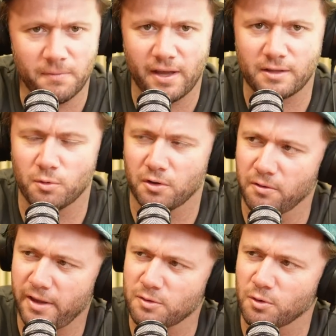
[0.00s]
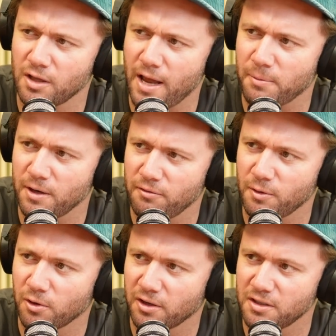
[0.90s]
and that's what'll happen if you
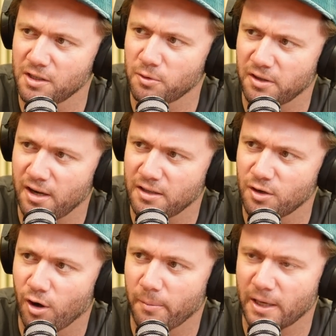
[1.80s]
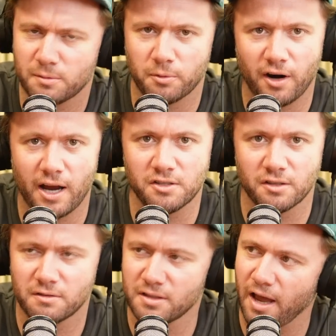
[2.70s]
want to deal with Anytime
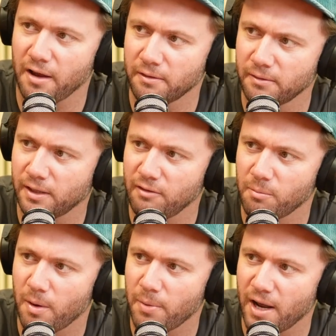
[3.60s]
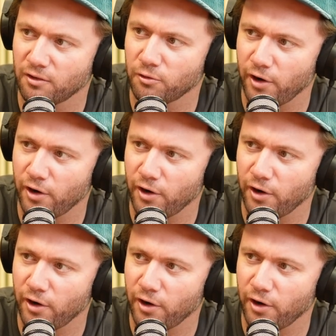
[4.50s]
Exploration. So give them a buzz for